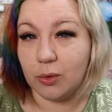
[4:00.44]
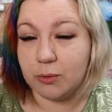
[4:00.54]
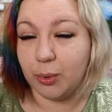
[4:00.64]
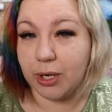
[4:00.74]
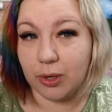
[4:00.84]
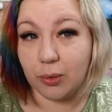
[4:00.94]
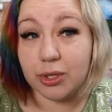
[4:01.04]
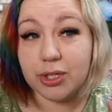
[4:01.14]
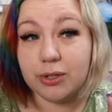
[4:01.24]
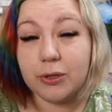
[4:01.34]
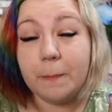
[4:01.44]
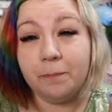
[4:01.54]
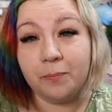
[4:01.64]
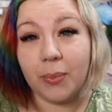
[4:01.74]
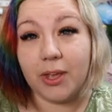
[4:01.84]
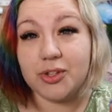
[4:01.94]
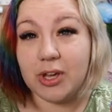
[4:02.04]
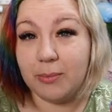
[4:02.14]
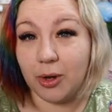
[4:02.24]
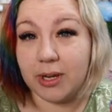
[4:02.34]
0.02, so
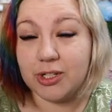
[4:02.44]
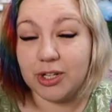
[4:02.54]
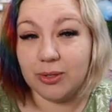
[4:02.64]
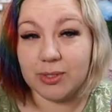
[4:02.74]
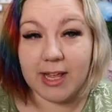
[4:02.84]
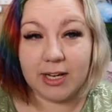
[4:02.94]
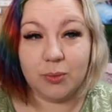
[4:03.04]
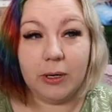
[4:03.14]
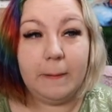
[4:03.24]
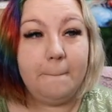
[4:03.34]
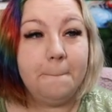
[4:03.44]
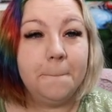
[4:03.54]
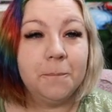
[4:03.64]
I'm going to use that one.